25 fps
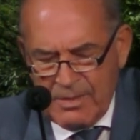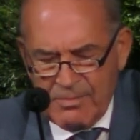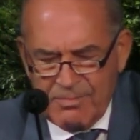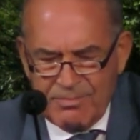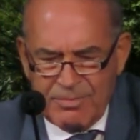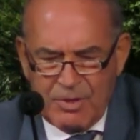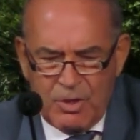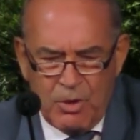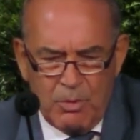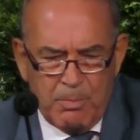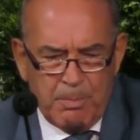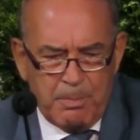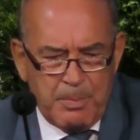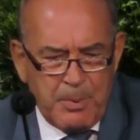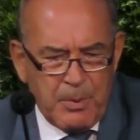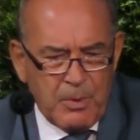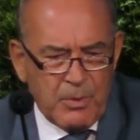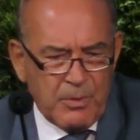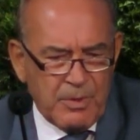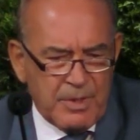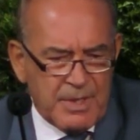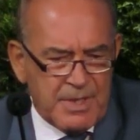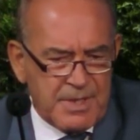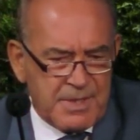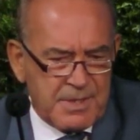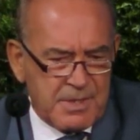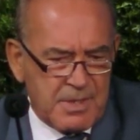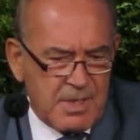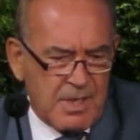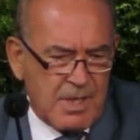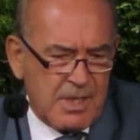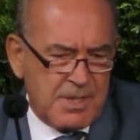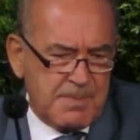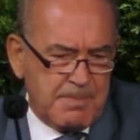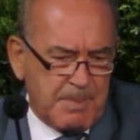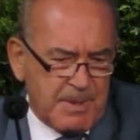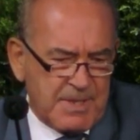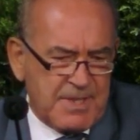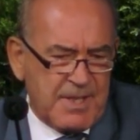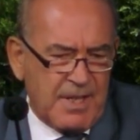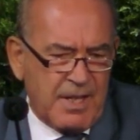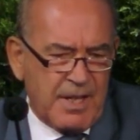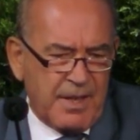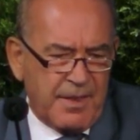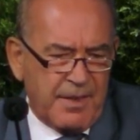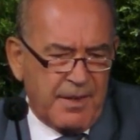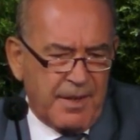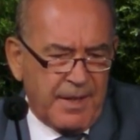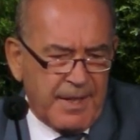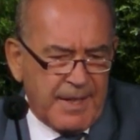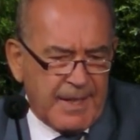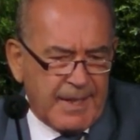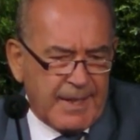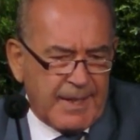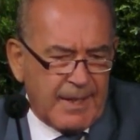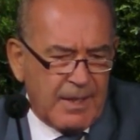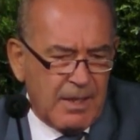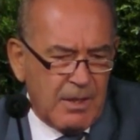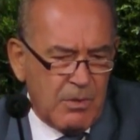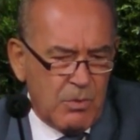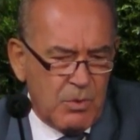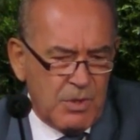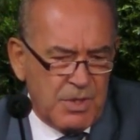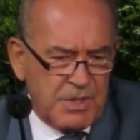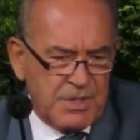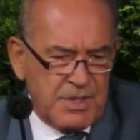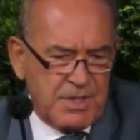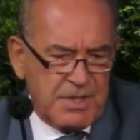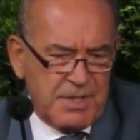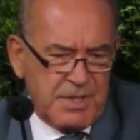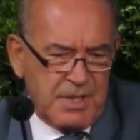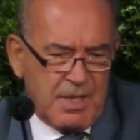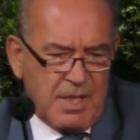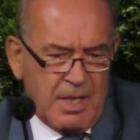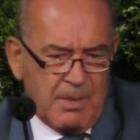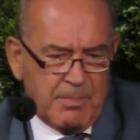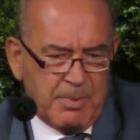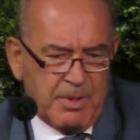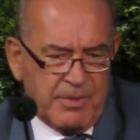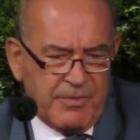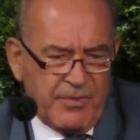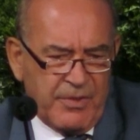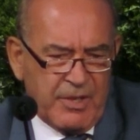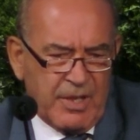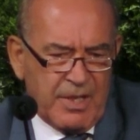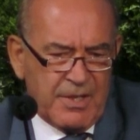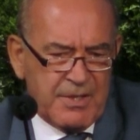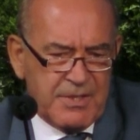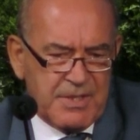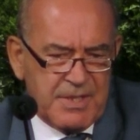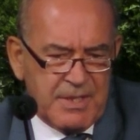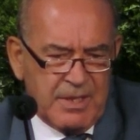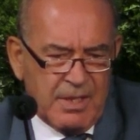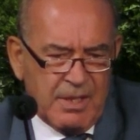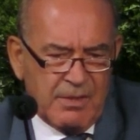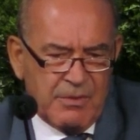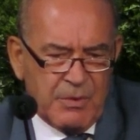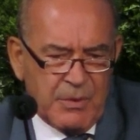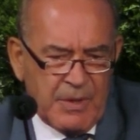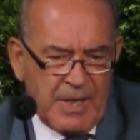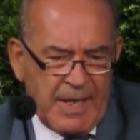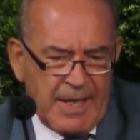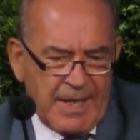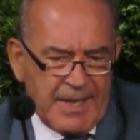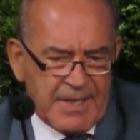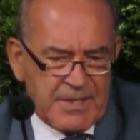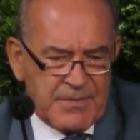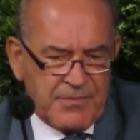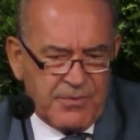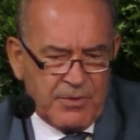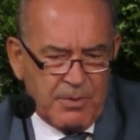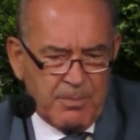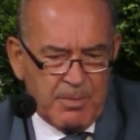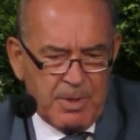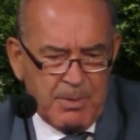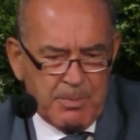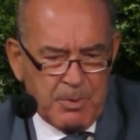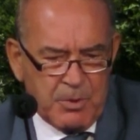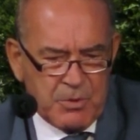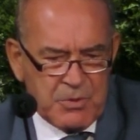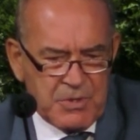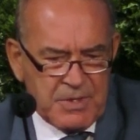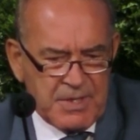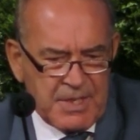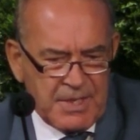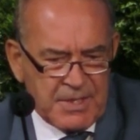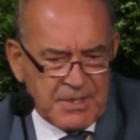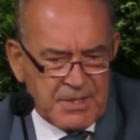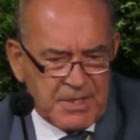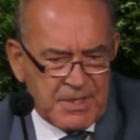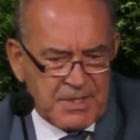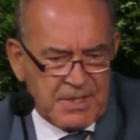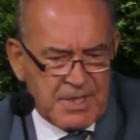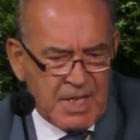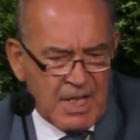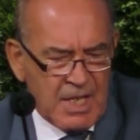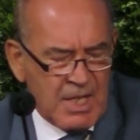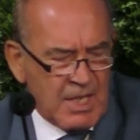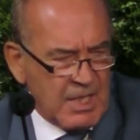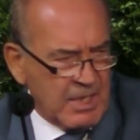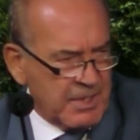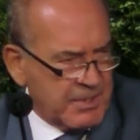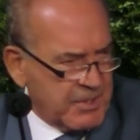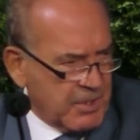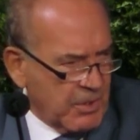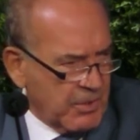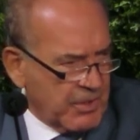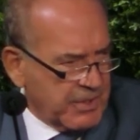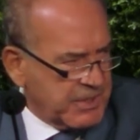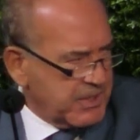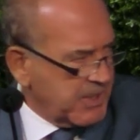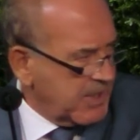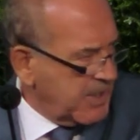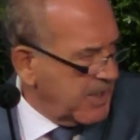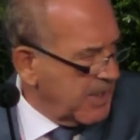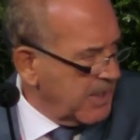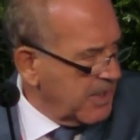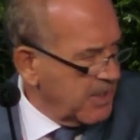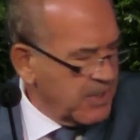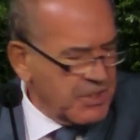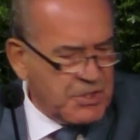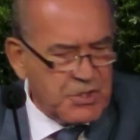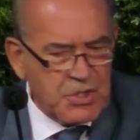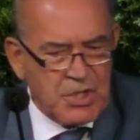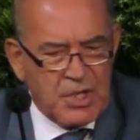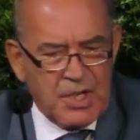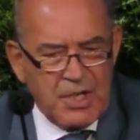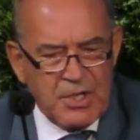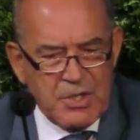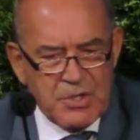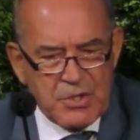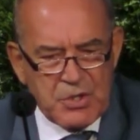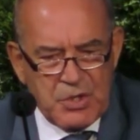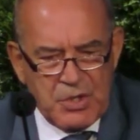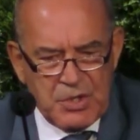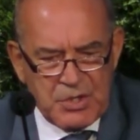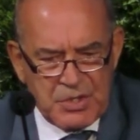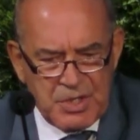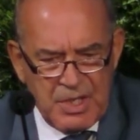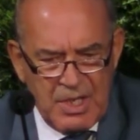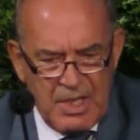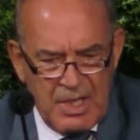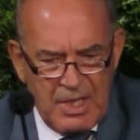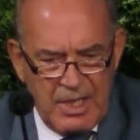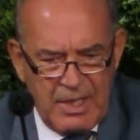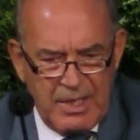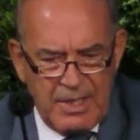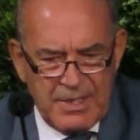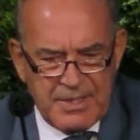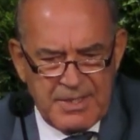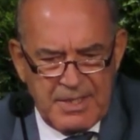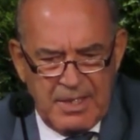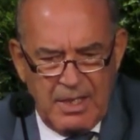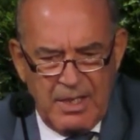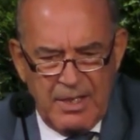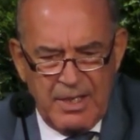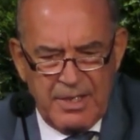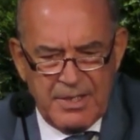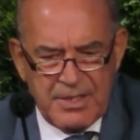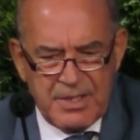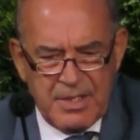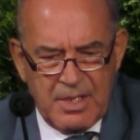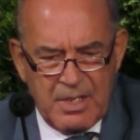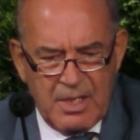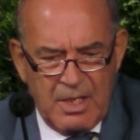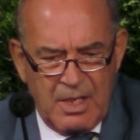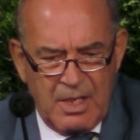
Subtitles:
components, especially the nickel, which is a preferential release from the prosthesis. So the skin changes. It's allergic,